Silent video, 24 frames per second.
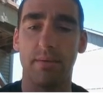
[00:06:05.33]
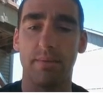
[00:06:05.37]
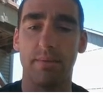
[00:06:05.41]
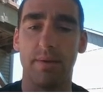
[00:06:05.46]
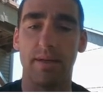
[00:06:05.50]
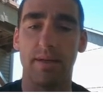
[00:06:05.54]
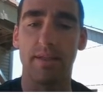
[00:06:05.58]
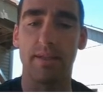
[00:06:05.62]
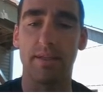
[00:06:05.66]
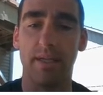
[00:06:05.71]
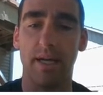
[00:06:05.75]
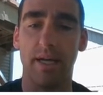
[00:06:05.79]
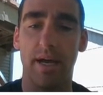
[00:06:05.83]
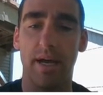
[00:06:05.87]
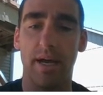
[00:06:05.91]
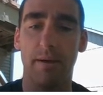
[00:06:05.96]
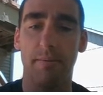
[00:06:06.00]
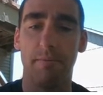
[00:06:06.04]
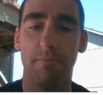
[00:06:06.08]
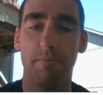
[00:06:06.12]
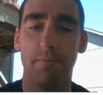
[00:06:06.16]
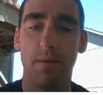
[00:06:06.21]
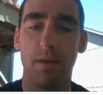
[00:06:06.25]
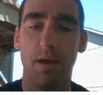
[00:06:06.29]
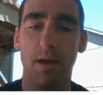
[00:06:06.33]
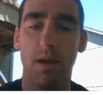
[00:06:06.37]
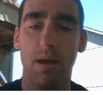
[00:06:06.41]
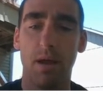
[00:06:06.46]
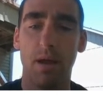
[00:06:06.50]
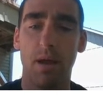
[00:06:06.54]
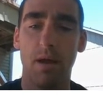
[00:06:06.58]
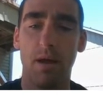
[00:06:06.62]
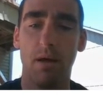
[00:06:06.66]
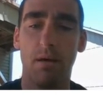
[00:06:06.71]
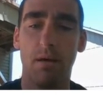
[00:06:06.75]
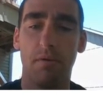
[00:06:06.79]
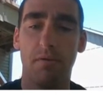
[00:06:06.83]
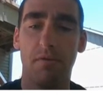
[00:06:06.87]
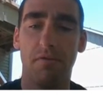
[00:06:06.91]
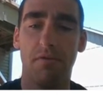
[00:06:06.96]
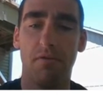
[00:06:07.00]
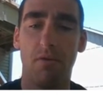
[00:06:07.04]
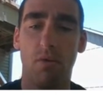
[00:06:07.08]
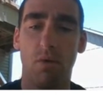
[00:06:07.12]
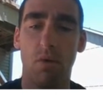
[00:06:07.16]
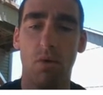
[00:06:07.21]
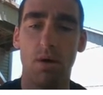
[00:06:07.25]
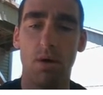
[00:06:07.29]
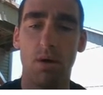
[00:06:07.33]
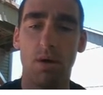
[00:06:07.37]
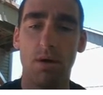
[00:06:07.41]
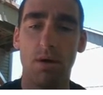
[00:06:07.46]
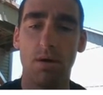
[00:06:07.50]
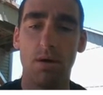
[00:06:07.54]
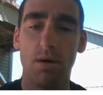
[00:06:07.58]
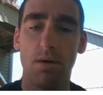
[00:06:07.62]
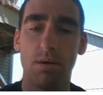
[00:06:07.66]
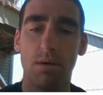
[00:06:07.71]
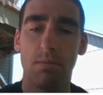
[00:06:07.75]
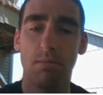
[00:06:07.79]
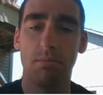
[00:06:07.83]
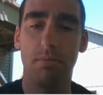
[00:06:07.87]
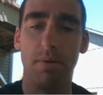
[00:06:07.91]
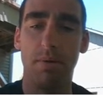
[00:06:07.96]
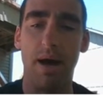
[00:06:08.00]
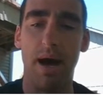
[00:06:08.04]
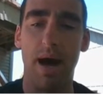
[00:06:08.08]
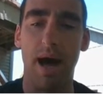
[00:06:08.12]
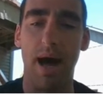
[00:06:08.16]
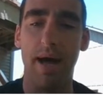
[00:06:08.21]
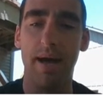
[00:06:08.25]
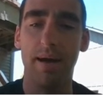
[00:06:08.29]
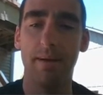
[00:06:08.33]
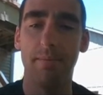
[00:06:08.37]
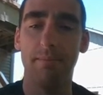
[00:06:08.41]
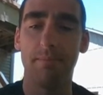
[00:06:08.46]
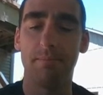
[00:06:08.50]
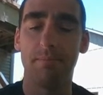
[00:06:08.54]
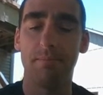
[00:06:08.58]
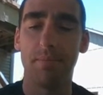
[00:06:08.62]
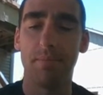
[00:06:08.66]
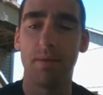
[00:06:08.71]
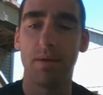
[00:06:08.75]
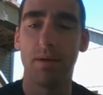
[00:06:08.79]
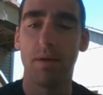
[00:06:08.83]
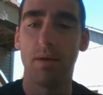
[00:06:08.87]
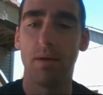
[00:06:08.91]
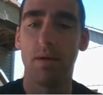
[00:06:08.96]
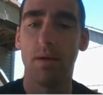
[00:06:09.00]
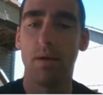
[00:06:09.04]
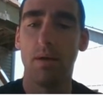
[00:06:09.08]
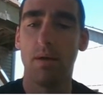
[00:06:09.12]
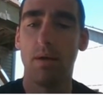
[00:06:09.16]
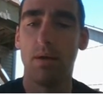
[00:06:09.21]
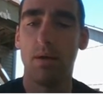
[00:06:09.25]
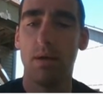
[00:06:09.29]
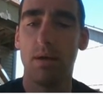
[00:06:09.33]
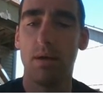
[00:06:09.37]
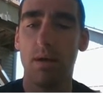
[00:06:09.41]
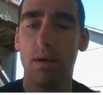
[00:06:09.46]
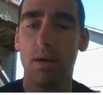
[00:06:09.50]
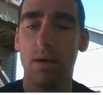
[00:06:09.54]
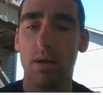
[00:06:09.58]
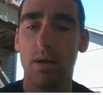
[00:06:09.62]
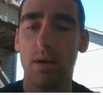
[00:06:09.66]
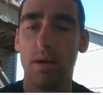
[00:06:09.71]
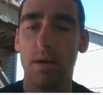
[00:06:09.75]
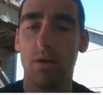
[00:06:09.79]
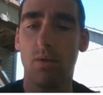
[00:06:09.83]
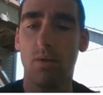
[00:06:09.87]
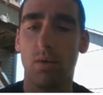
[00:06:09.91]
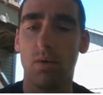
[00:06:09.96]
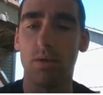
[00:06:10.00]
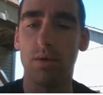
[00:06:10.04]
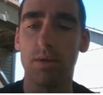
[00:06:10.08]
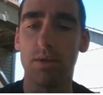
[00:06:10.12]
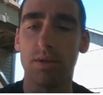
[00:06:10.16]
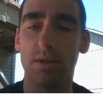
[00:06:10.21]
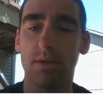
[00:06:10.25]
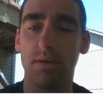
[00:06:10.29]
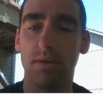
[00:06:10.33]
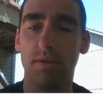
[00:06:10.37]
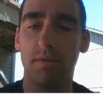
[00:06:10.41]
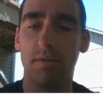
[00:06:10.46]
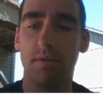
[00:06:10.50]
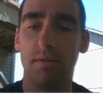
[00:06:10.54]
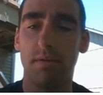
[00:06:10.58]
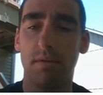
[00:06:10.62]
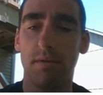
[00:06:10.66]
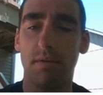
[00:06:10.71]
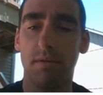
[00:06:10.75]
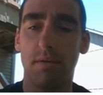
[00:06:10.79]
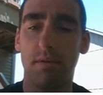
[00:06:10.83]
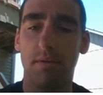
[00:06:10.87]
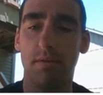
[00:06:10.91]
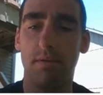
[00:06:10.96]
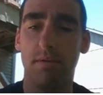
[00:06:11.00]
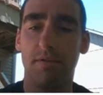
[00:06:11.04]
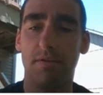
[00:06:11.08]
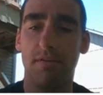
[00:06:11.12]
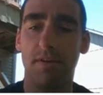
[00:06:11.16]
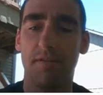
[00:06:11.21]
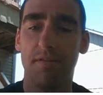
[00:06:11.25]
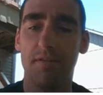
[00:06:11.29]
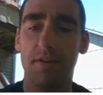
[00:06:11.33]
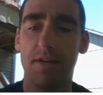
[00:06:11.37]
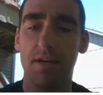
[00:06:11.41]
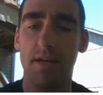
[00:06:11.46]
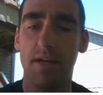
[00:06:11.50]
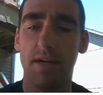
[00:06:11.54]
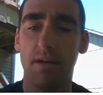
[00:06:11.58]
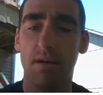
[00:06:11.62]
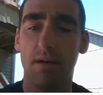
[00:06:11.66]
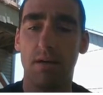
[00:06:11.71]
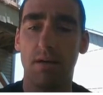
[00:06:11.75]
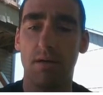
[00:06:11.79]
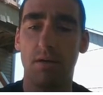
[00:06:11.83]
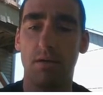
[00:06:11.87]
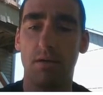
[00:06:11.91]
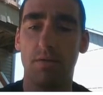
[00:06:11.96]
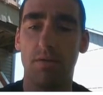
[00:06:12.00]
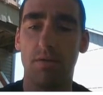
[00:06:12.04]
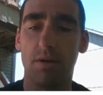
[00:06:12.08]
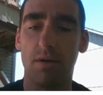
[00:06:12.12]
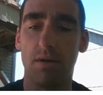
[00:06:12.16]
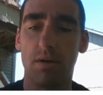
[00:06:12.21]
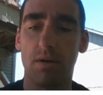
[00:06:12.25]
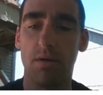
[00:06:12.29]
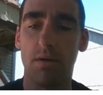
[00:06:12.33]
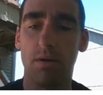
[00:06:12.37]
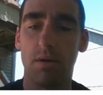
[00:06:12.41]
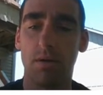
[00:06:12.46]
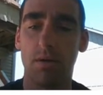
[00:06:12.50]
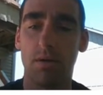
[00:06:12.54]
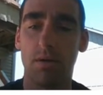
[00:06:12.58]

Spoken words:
I'm going to say 4 pi equals 15 over